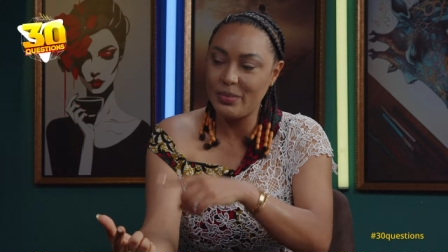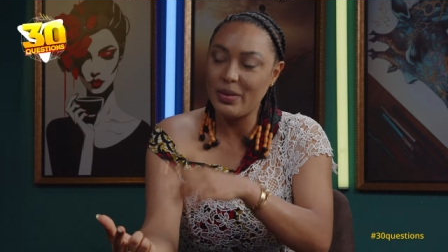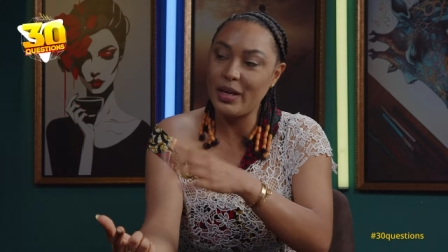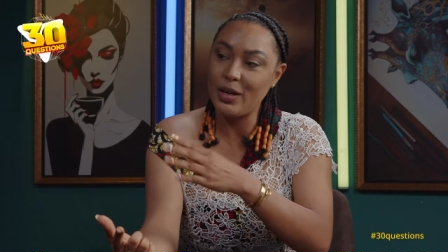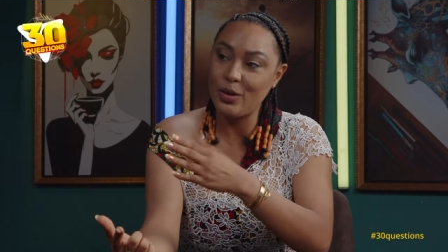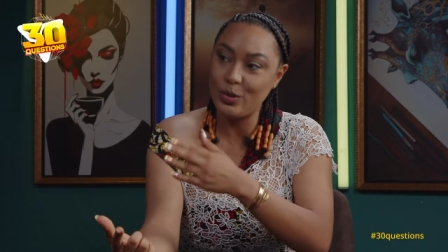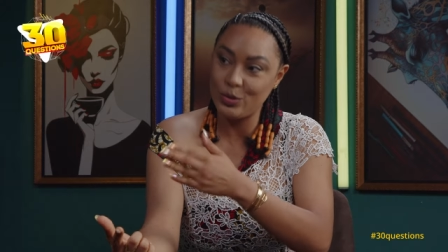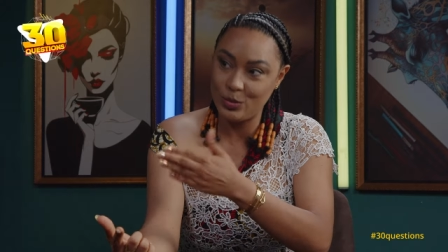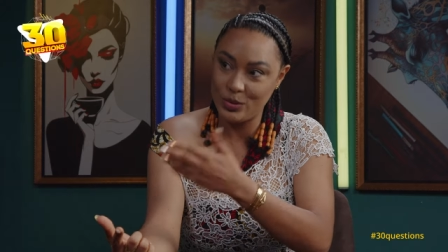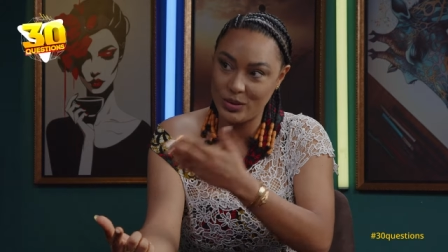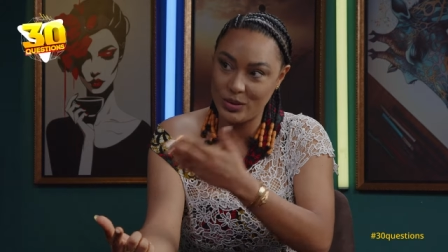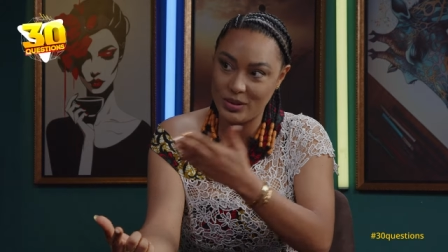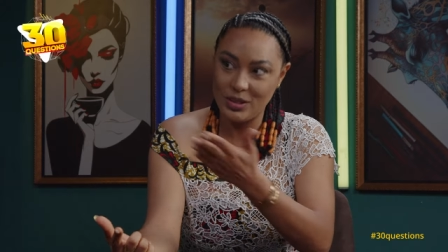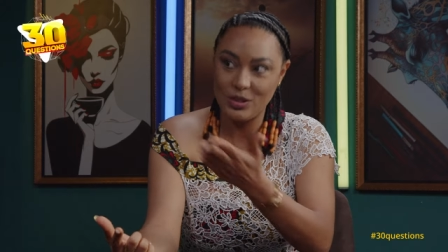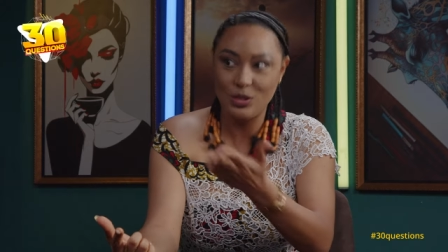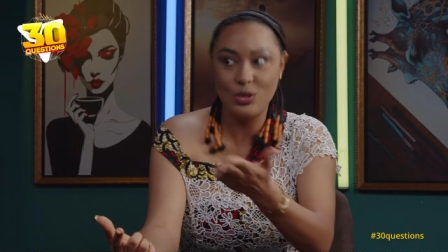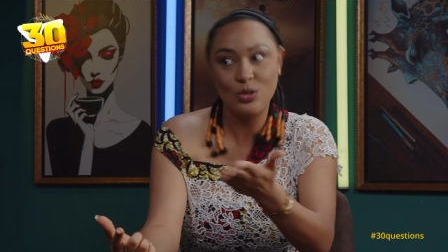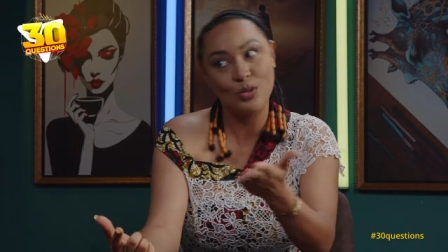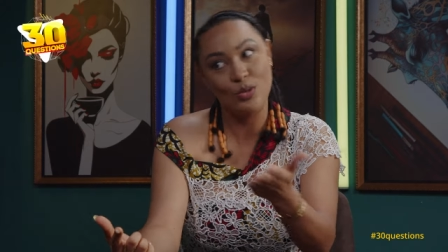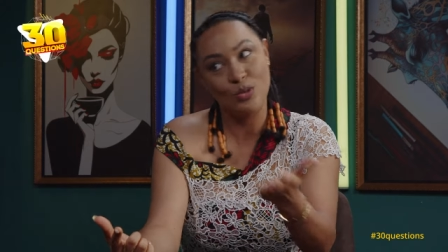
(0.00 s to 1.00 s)
He also
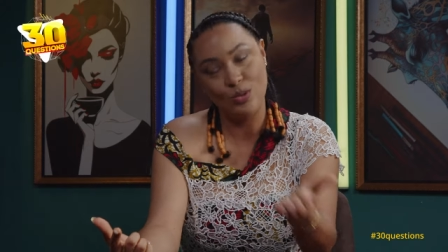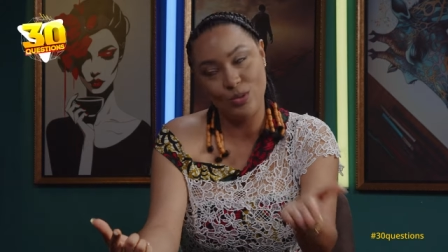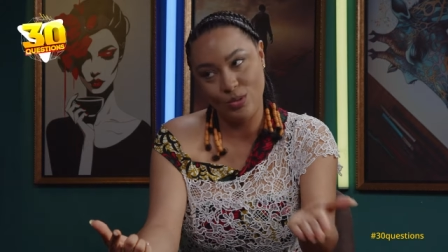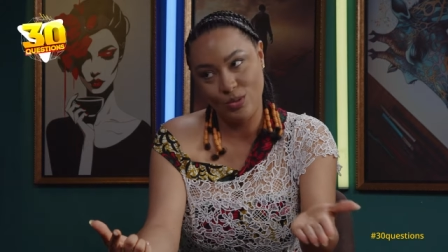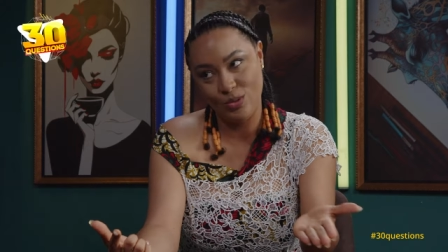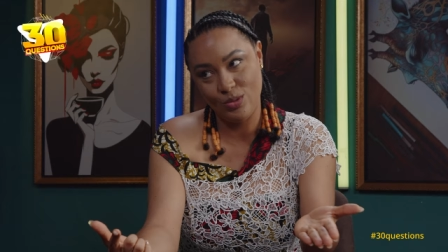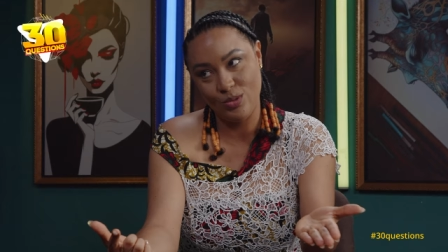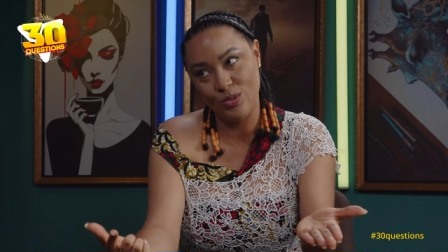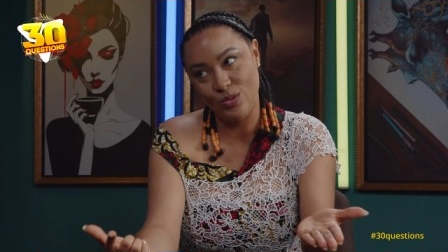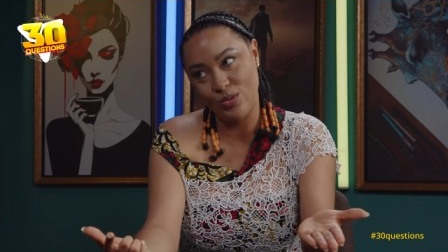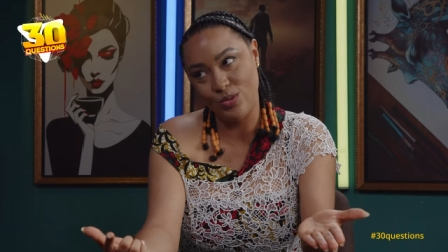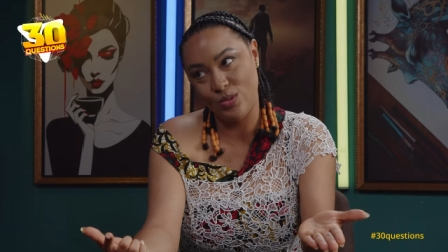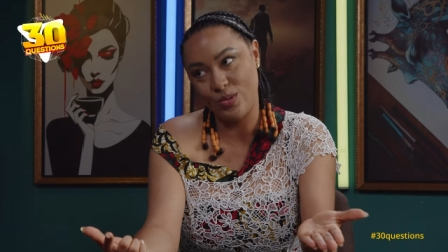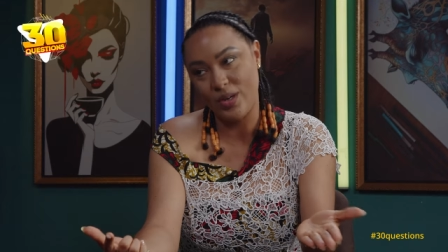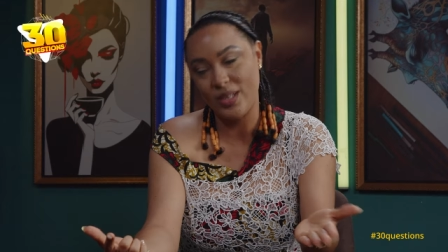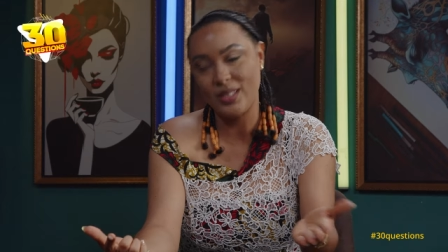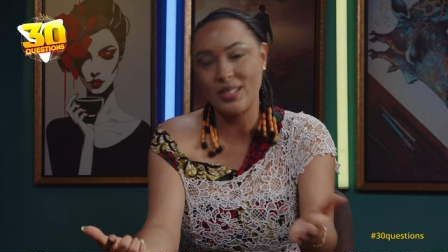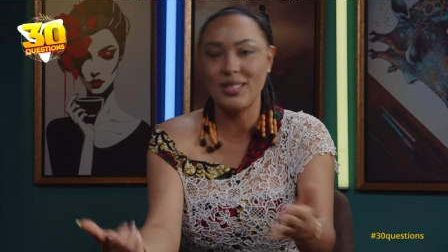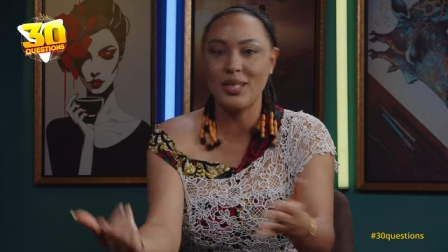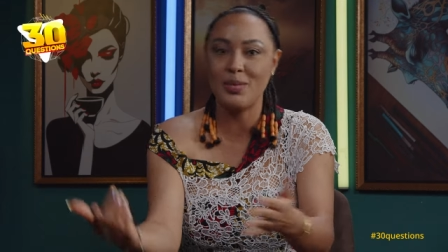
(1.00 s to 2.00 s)
besieges you to choose
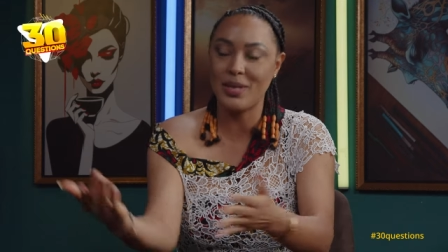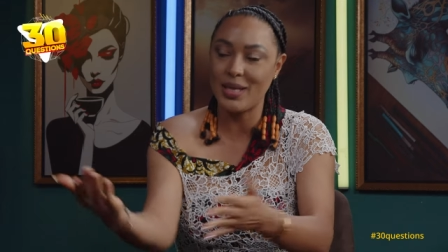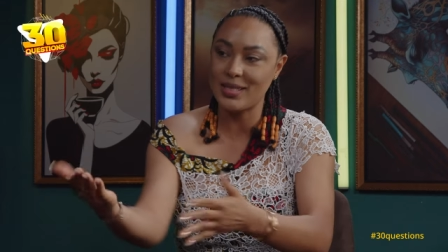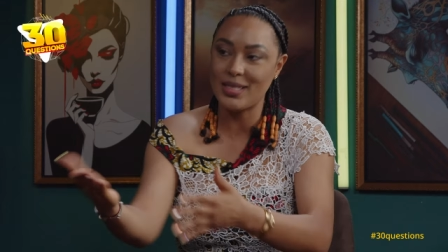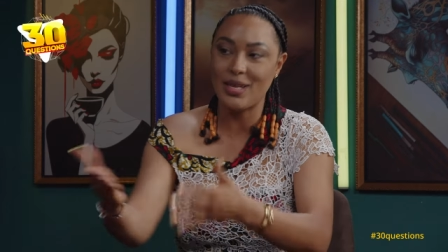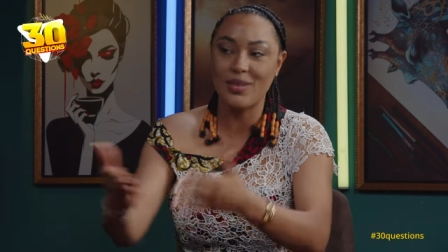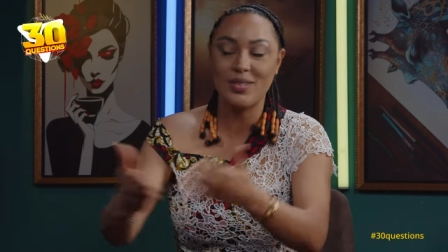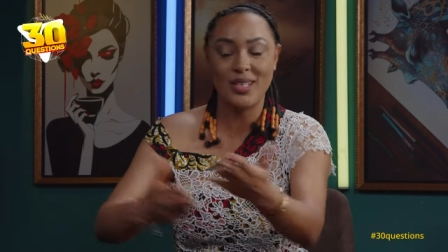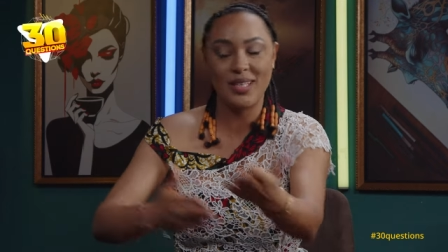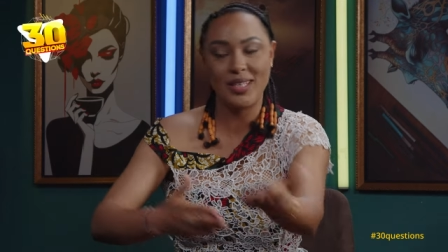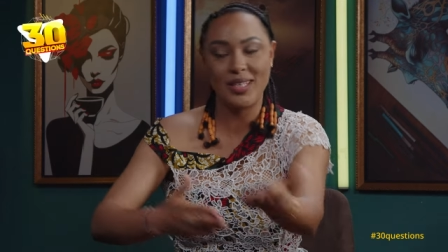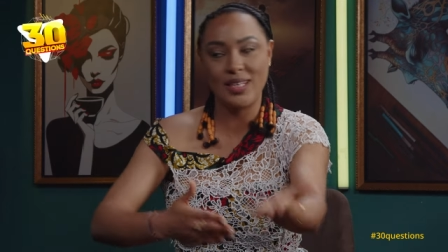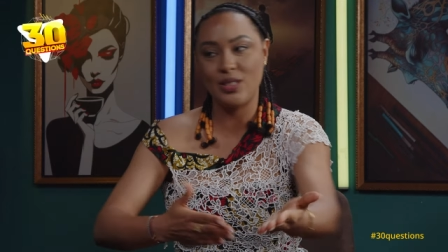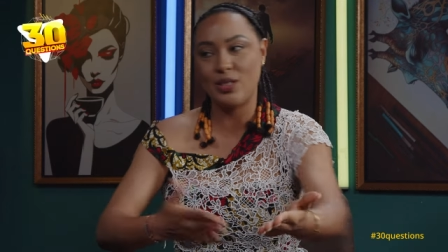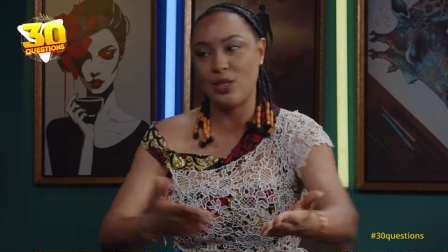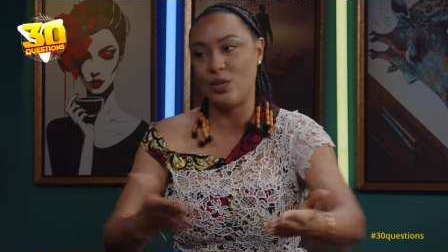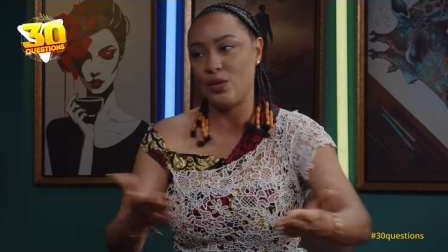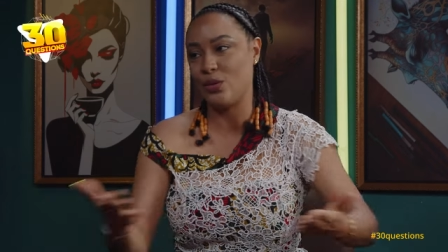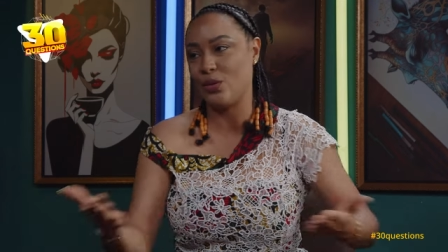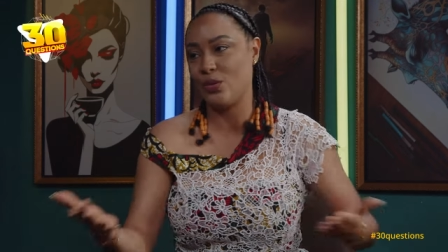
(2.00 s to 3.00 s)
right. Tell me, because I'll say yes
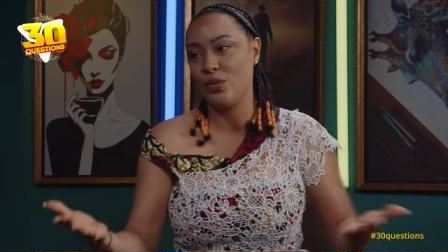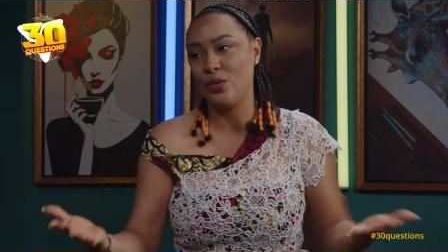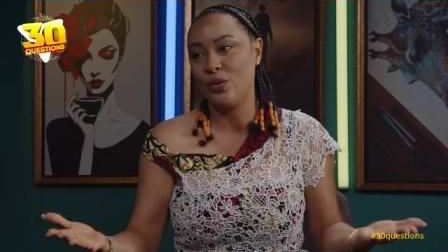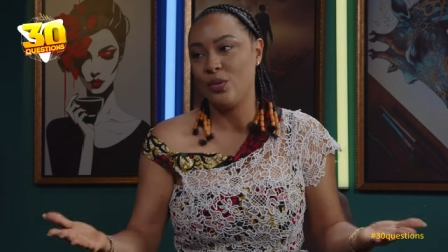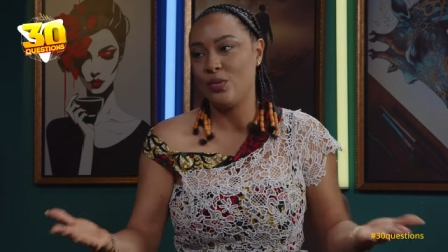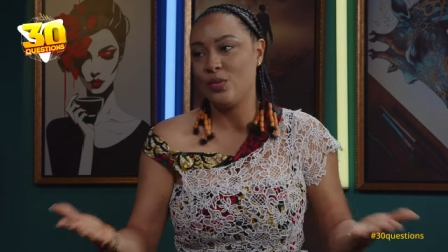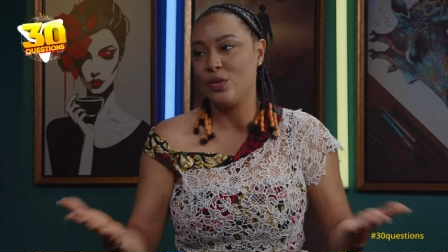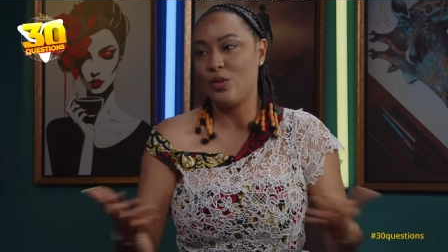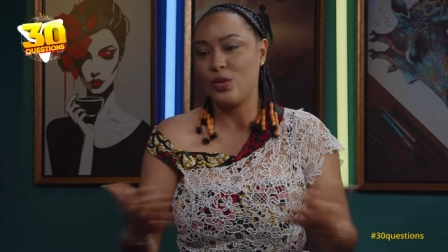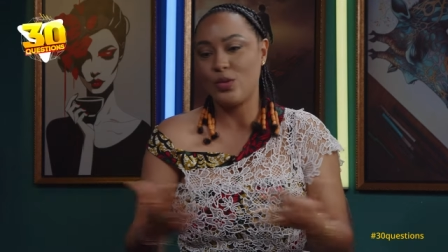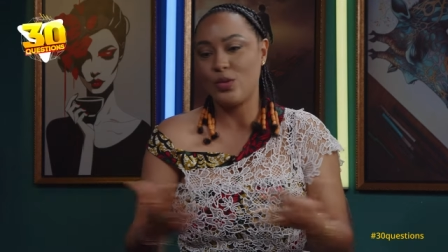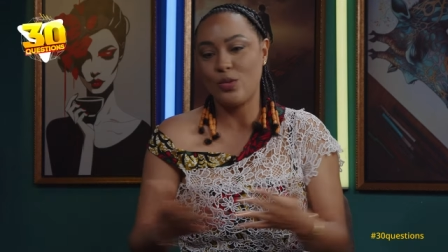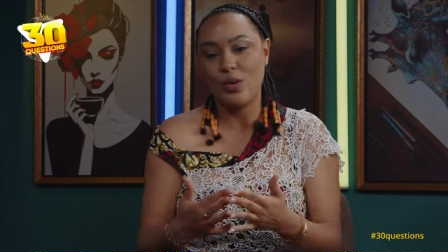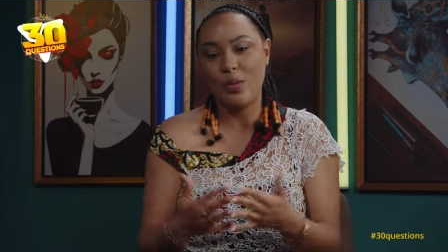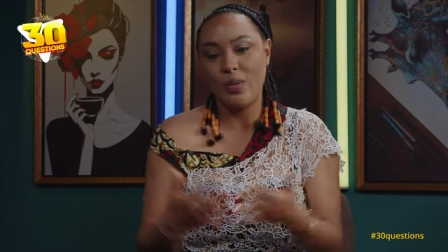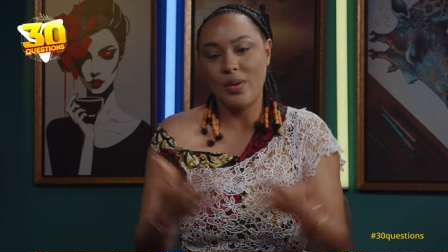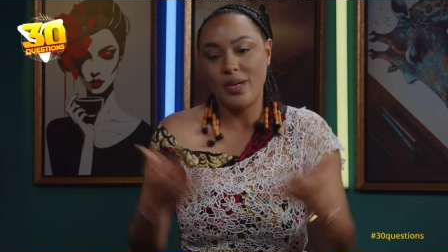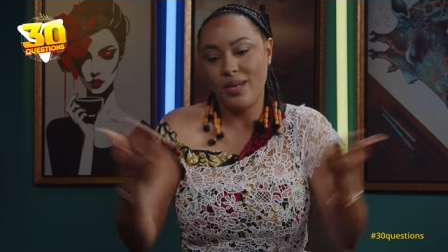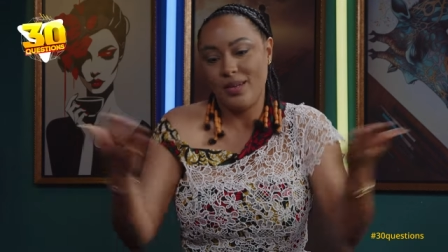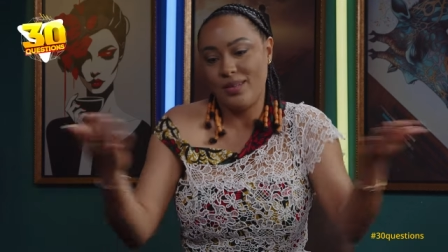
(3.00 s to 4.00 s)
and no. Because why am
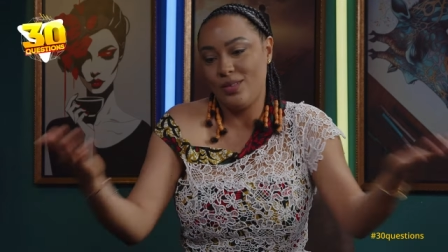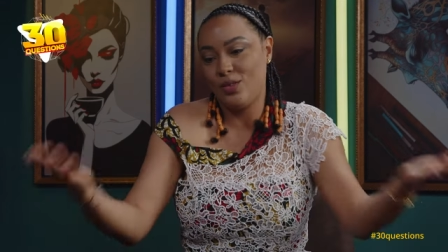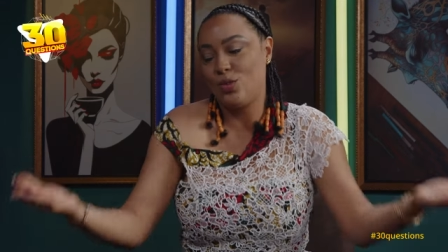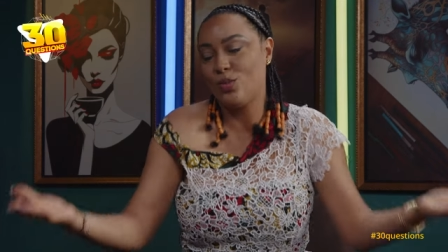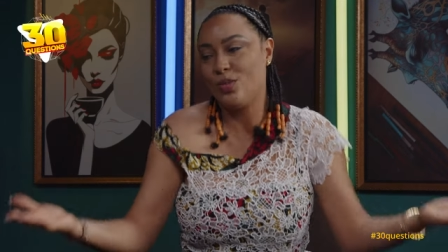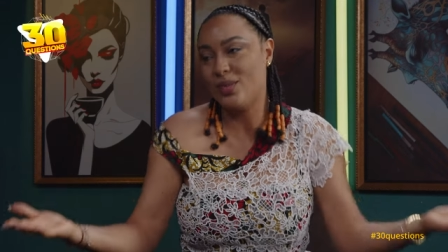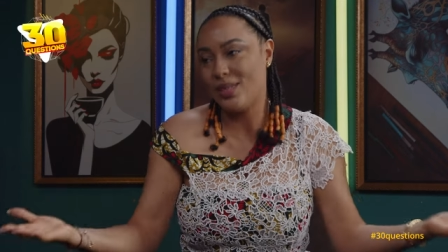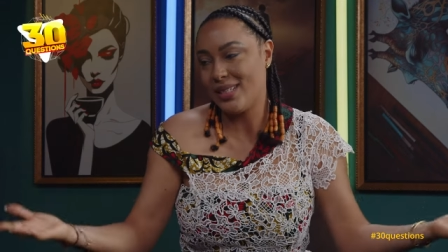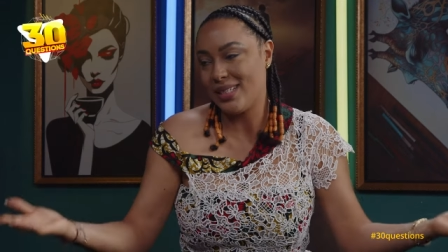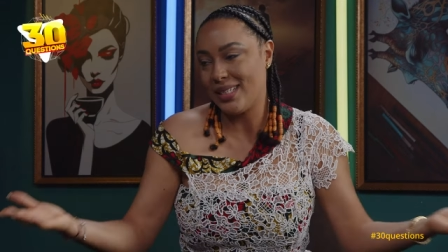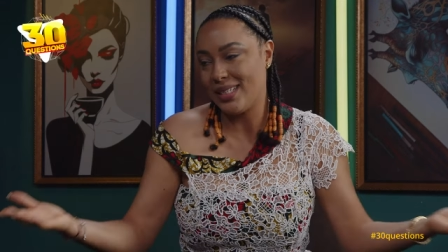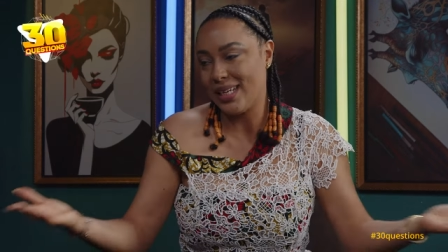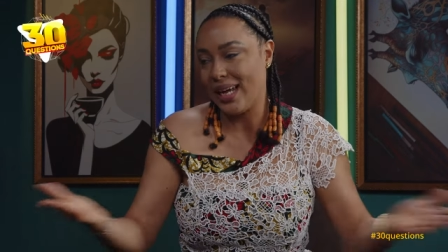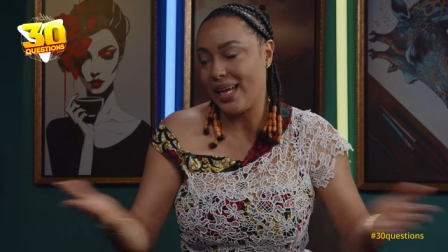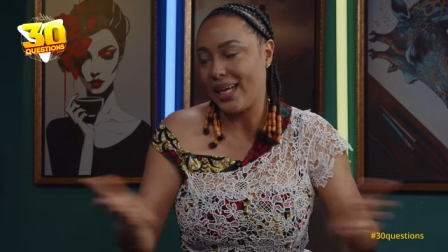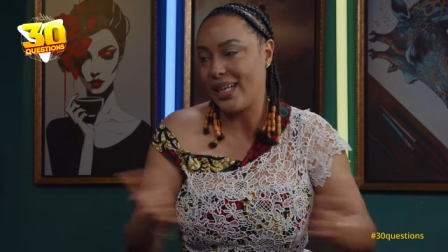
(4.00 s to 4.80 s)
I 2 minutes there?